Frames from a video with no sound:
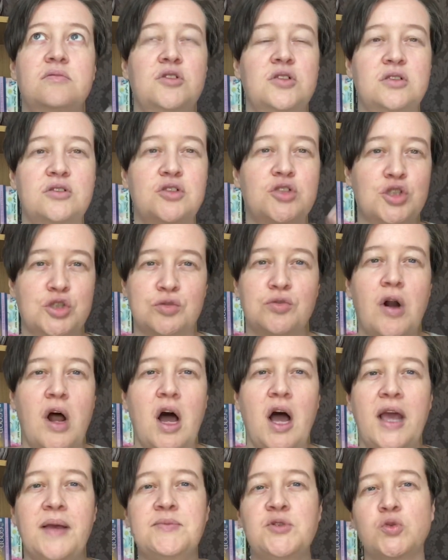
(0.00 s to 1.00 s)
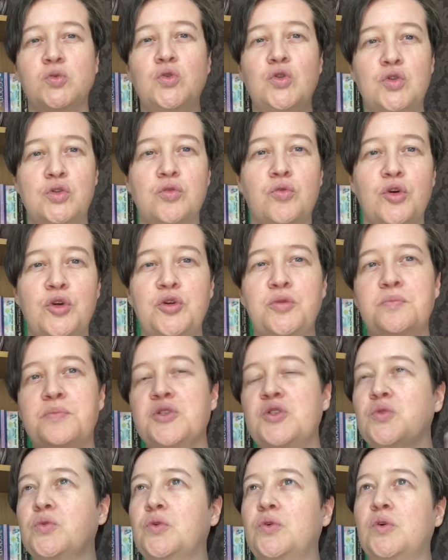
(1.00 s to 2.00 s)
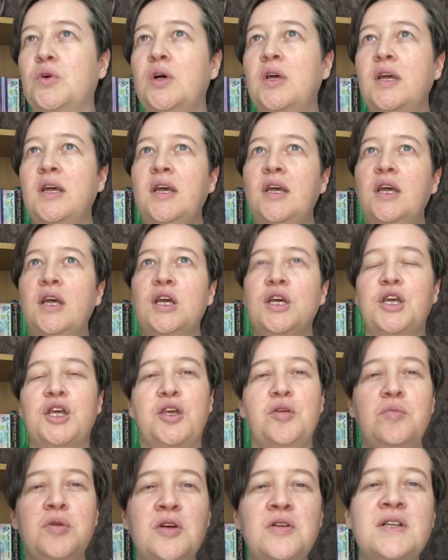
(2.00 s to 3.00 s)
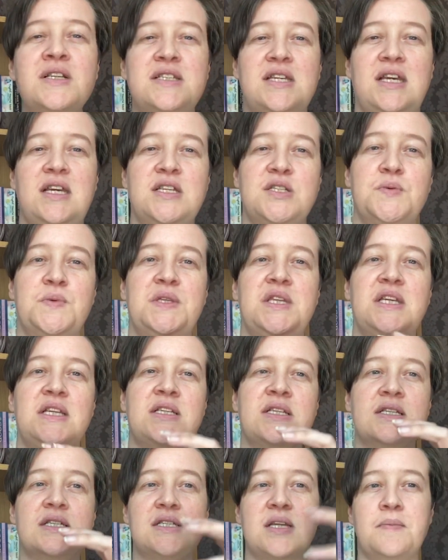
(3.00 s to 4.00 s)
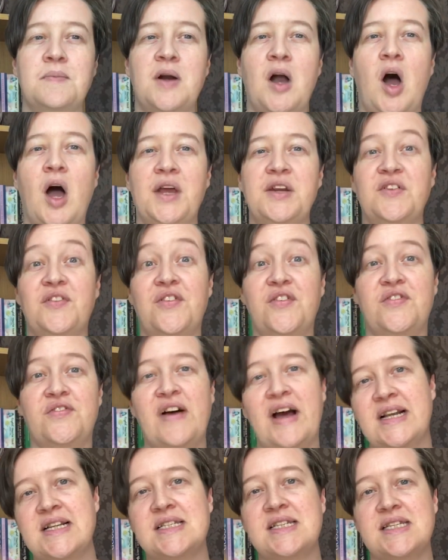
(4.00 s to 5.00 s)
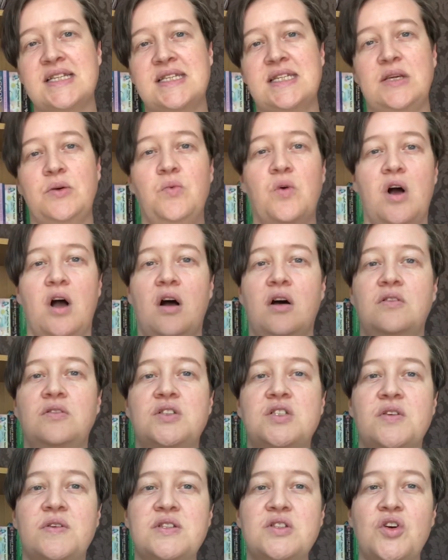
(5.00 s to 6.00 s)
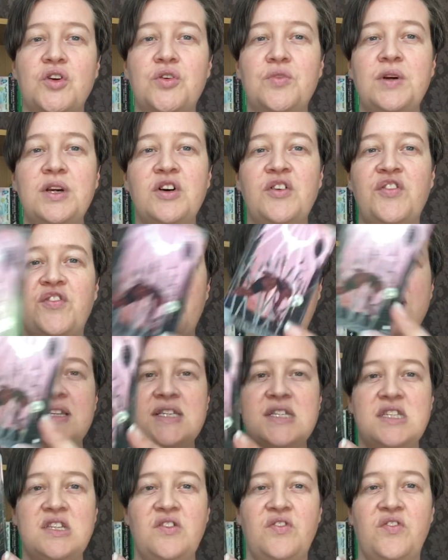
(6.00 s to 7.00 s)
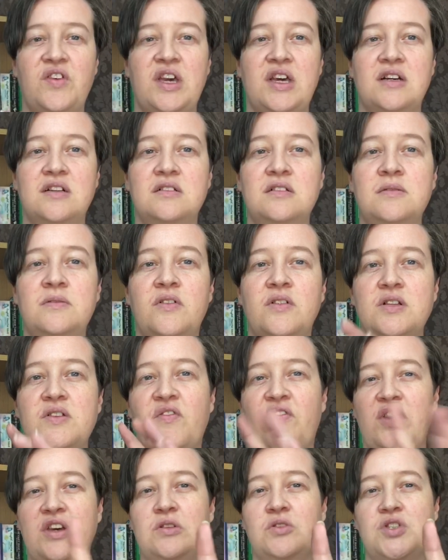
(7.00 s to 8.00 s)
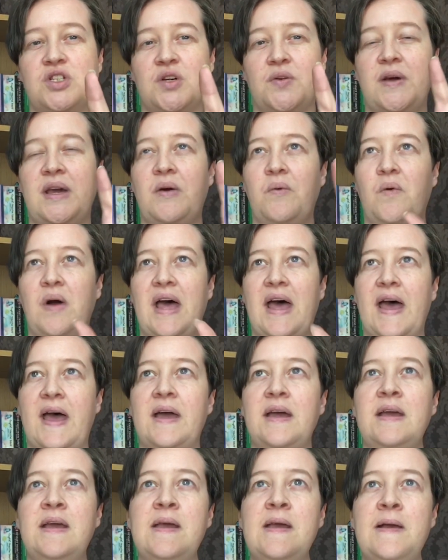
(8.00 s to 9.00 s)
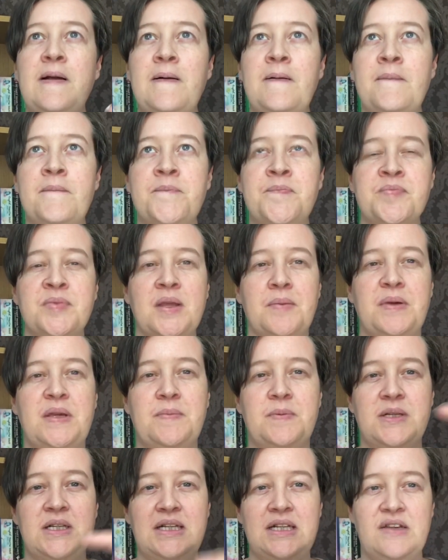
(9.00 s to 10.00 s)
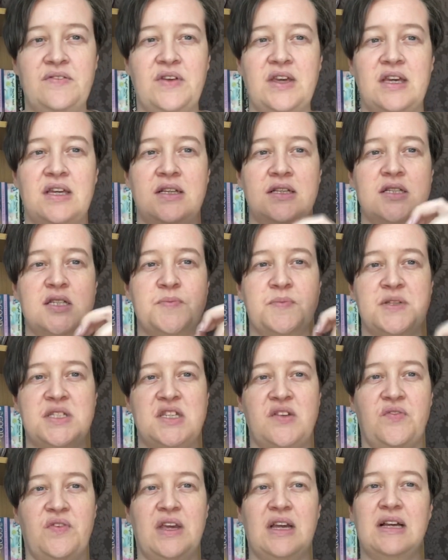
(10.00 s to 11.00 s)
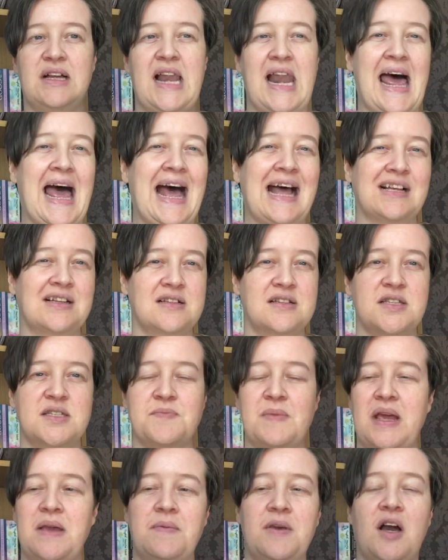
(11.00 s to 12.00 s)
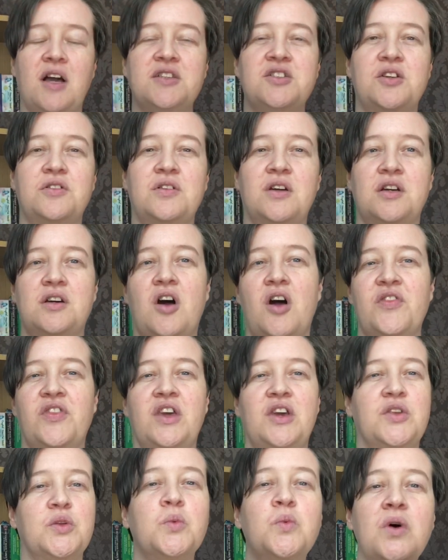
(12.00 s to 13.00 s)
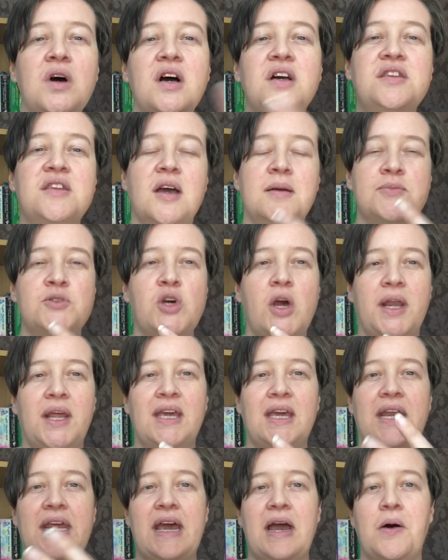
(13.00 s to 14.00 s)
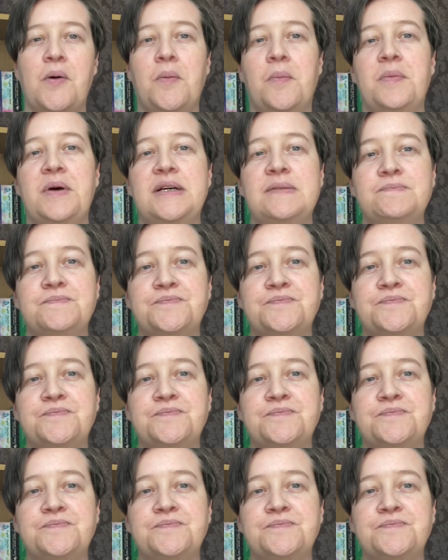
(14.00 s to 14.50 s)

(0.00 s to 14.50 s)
tribes or groups or communities within some kind of fantasy world. So it's got a real fantasy feel to it, where people are living in specific clans, maybe. I can't think of the word that I'm trying to get out, but